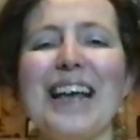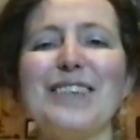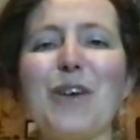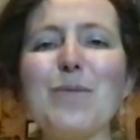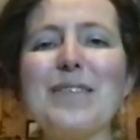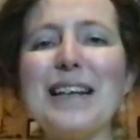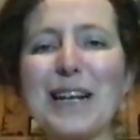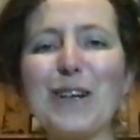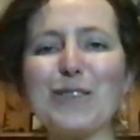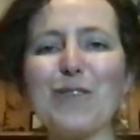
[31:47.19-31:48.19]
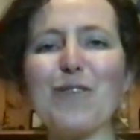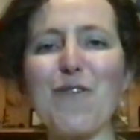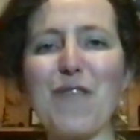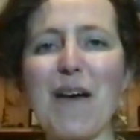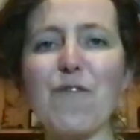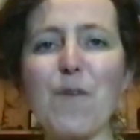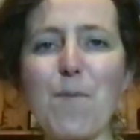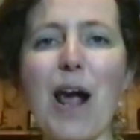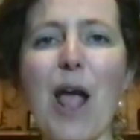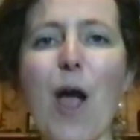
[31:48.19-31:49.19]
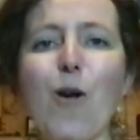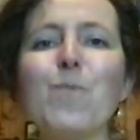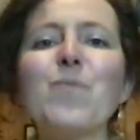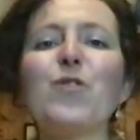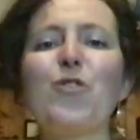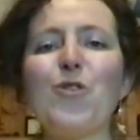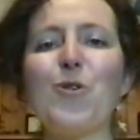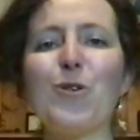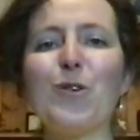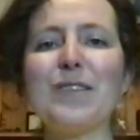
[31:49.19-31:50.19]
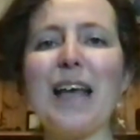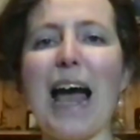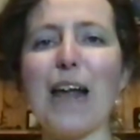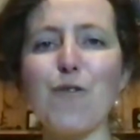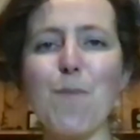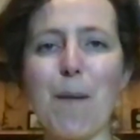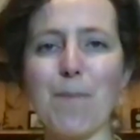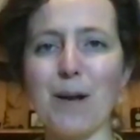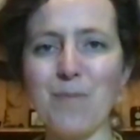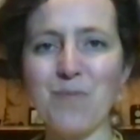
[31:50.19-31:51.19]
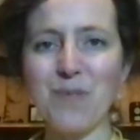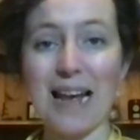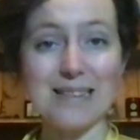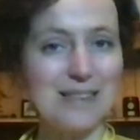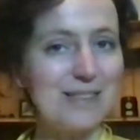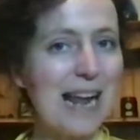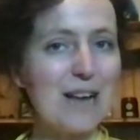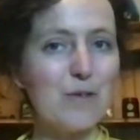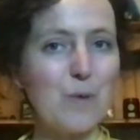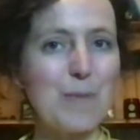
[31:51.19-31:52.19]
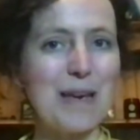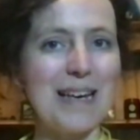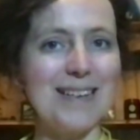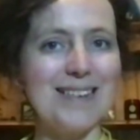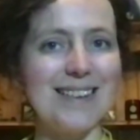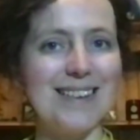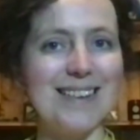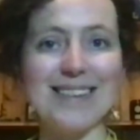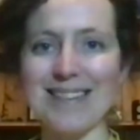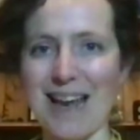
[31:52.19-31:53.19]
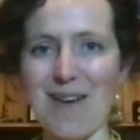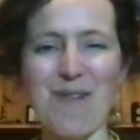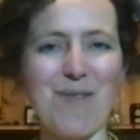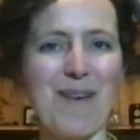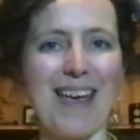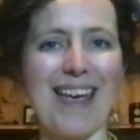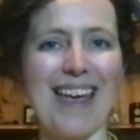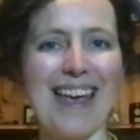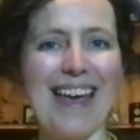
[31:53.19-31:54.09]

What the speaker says: So I'm sending lots of love then from my home to yours. And remember, until next we meet, say it with me.